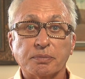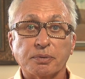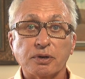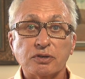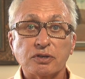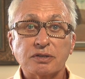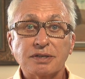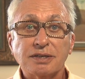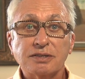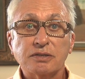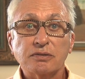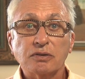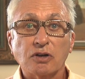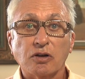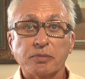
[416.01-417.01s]
approaches are
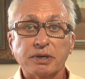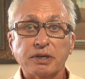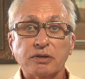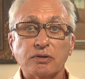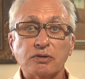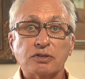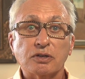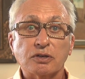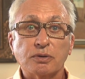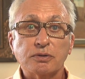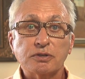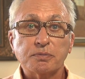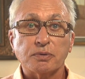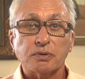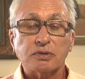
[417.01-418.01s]
still commonly used in
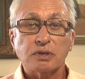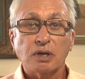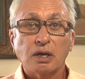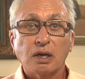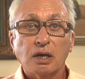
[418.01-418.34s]
course books,